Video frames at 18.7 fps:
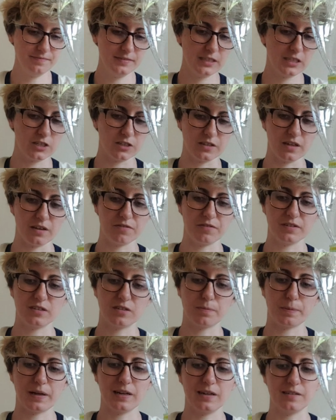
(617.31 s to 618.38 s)
because if it
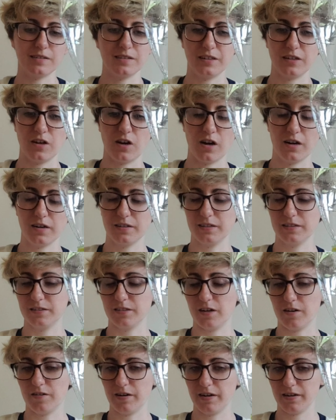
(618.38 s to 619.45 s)
spills in the garden, it's
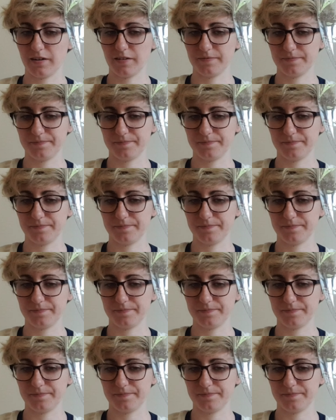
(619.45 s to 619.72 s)
all right.